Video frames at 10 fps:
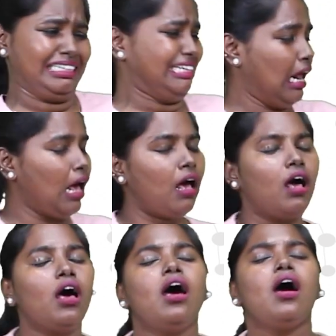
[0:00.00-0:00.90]
Yeah,
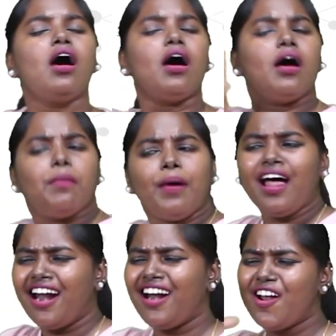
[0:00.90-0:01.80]
you may not
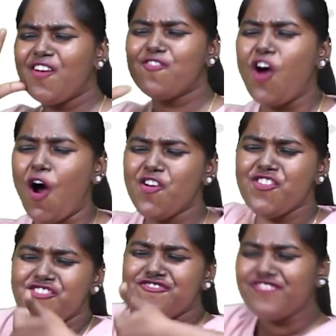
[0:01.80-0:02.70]
find milk with
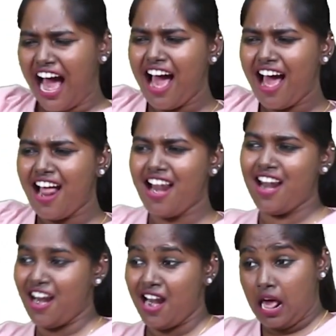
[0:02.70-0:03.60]
sugar
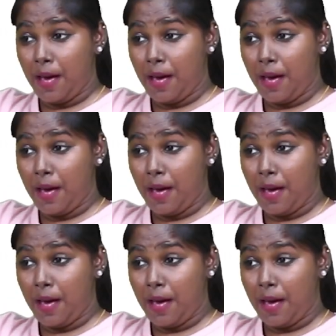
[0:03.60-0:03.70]
delicious,